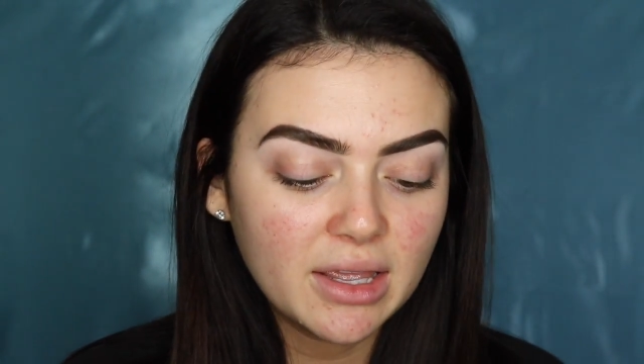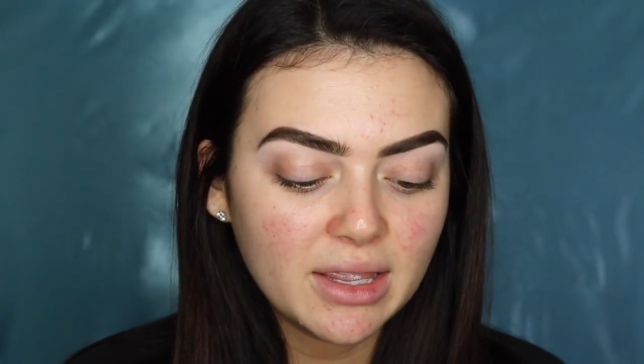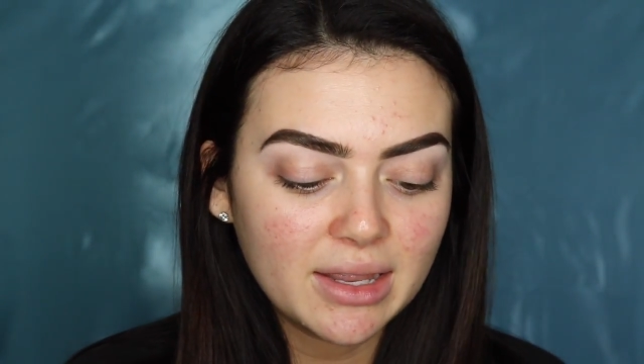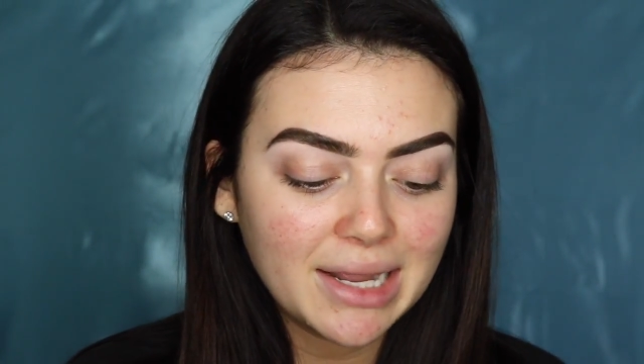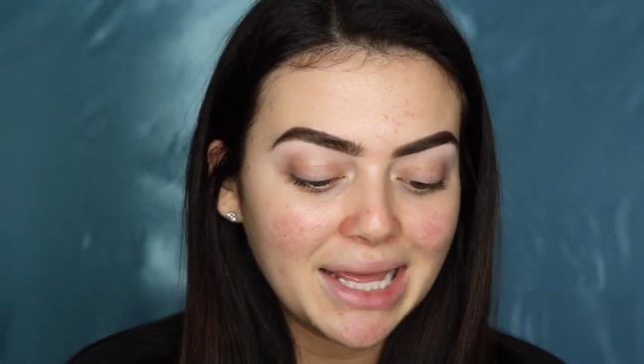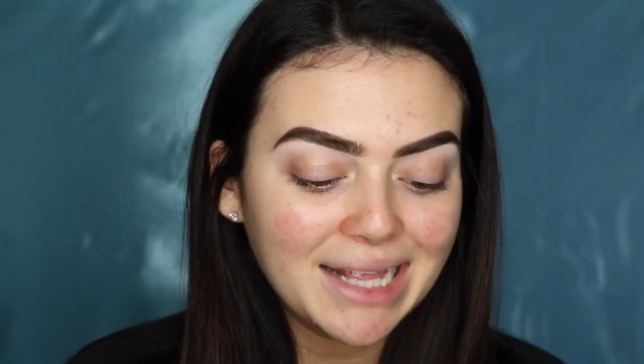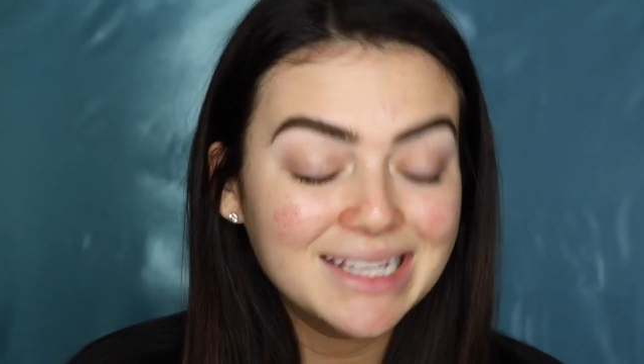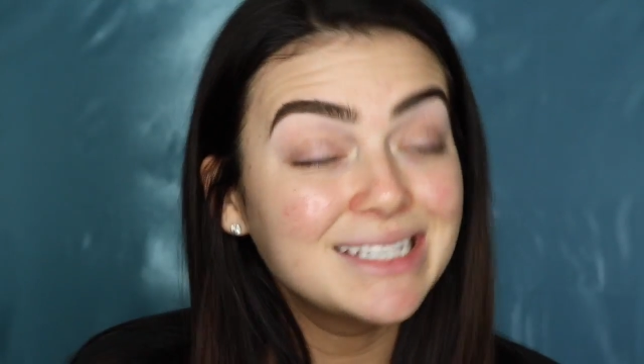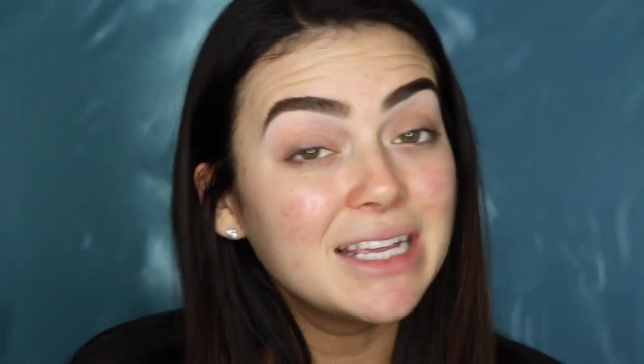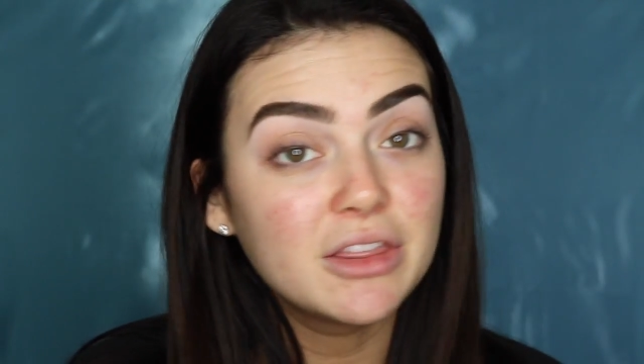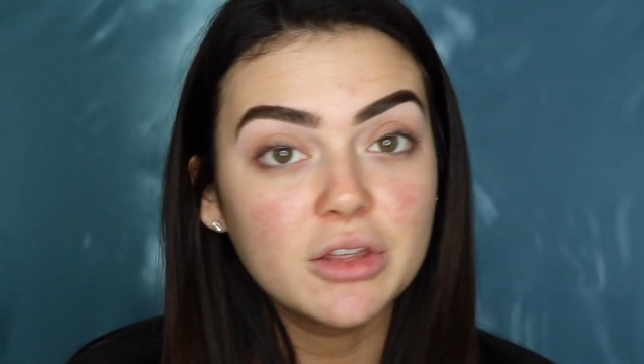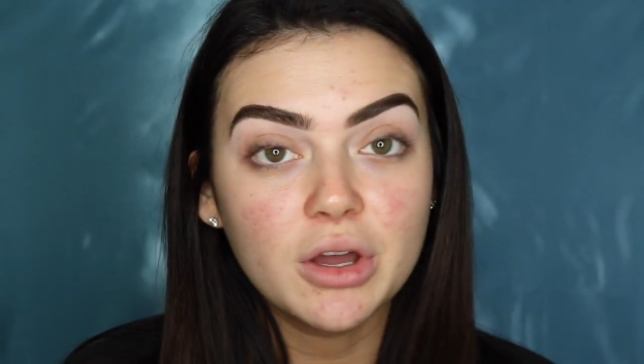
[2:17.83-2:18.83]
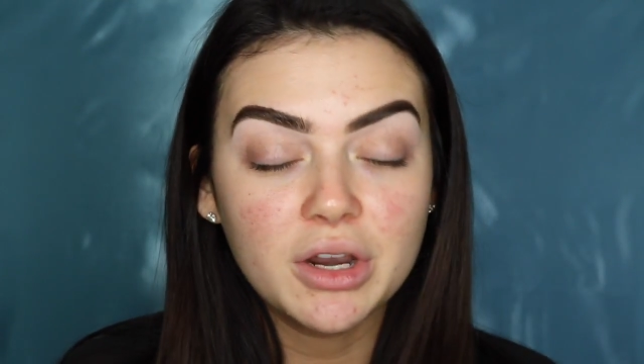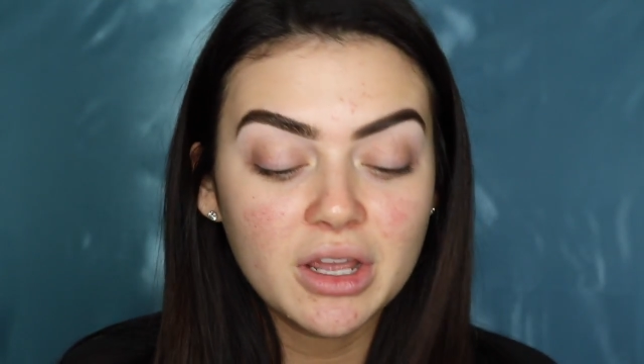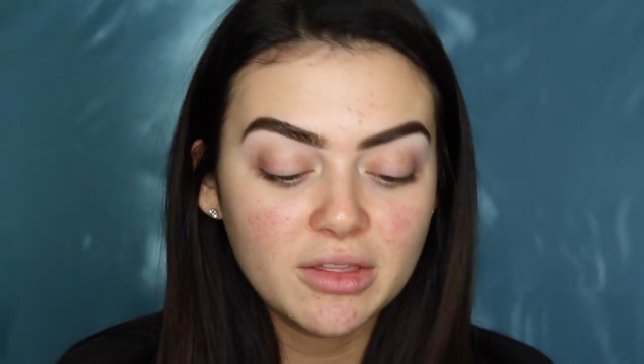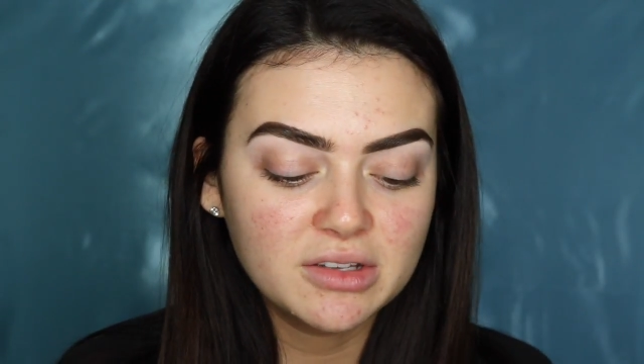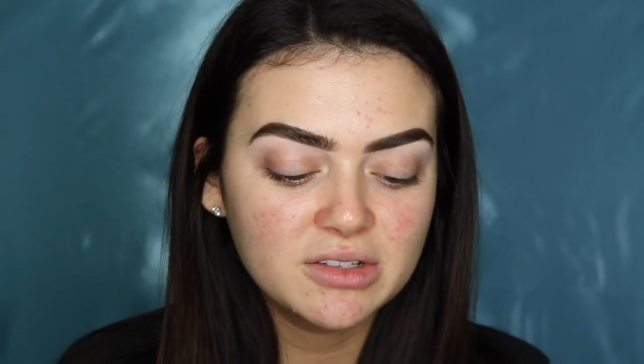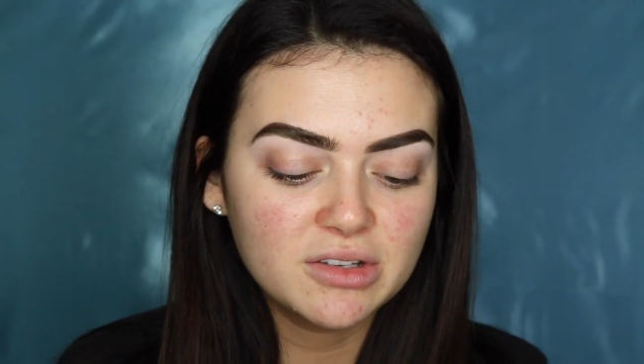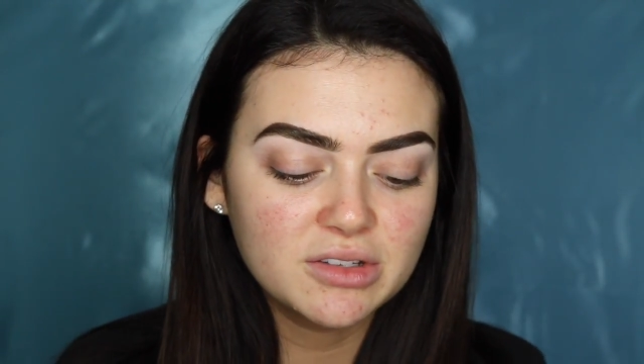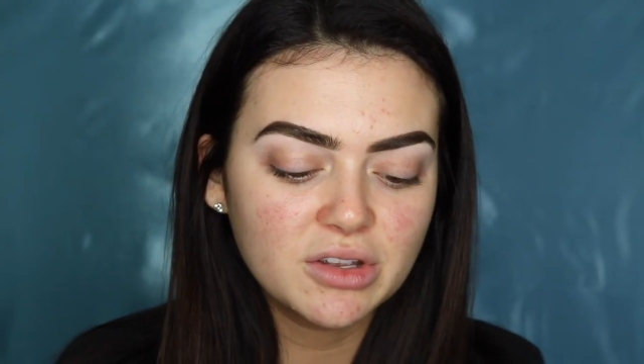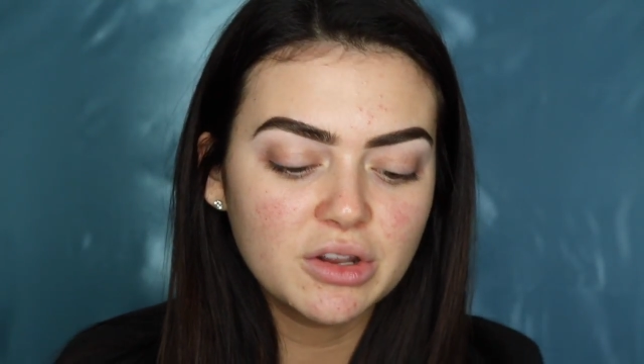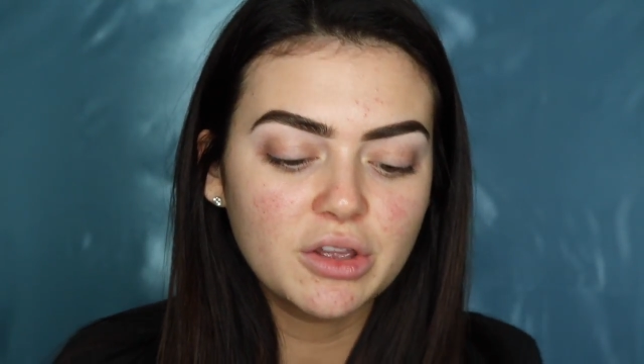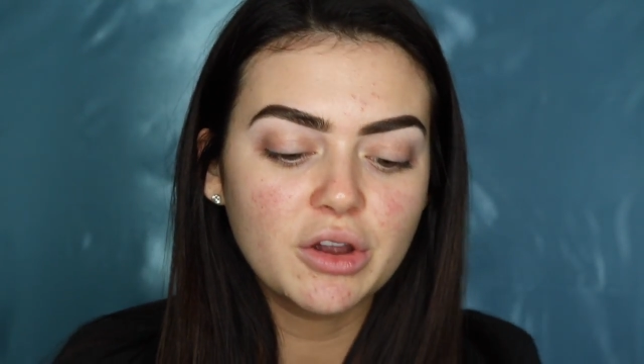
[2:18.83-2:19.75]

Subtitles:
in NC30, and this is just gonna